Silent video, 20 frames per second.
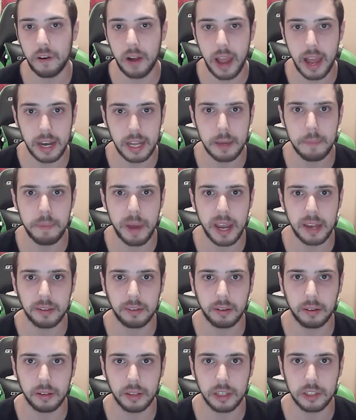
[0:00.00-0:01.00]
and he
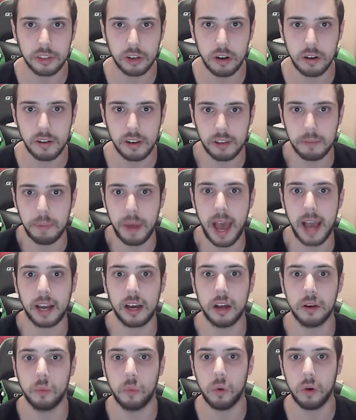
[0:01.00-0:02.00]
basically turned his back
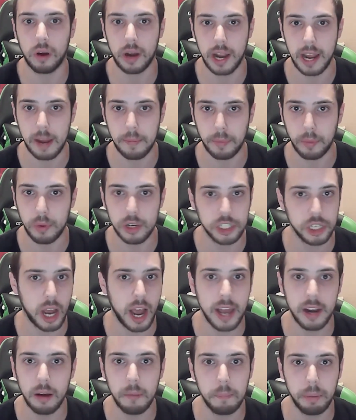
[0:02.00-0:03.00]
on Warhammer, which
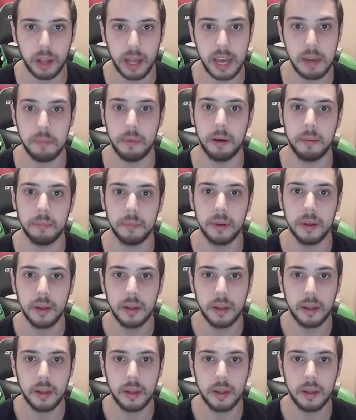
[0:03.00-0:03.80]
I don't blame him.